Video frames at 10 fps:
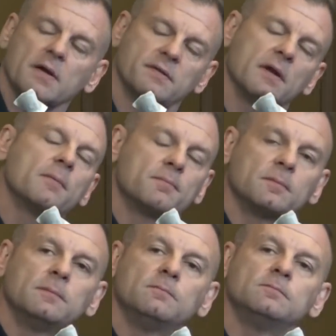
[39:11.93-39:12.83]
Right and although you
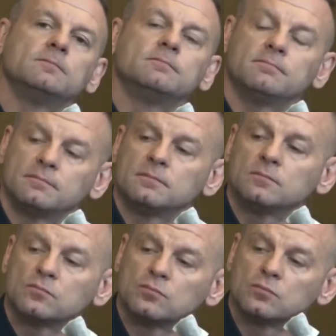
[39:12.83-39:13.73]
can't see it
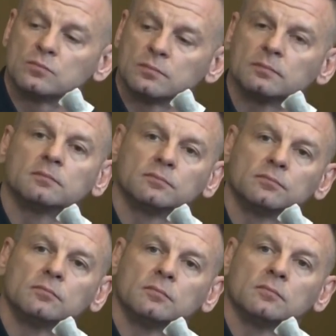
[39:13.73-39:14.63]
necessarily in the picture, you're telling
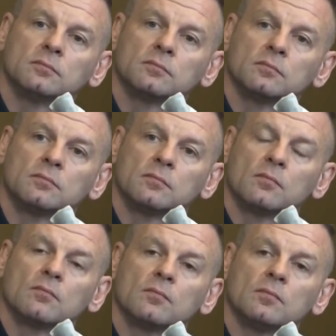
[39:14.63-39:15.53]
us that the, the
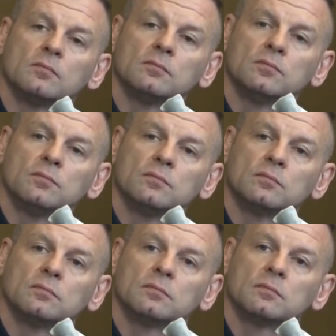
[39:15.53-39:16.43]
family
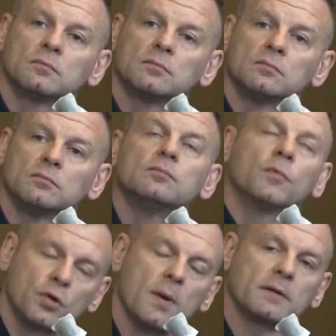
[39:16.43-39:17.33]
pet is there. What
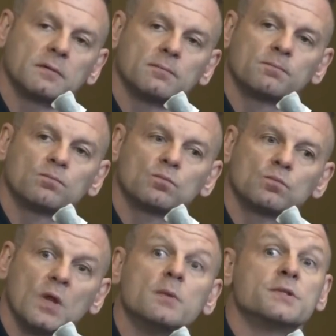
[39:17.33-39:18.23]
what kind of animal did you say it
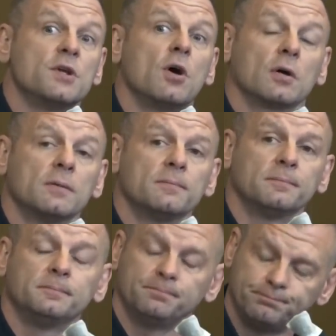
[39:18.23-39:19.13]
was? It was a dog. A
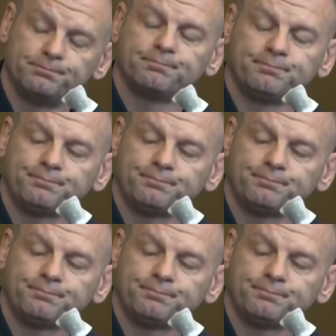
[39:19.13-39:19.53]
dog, okay.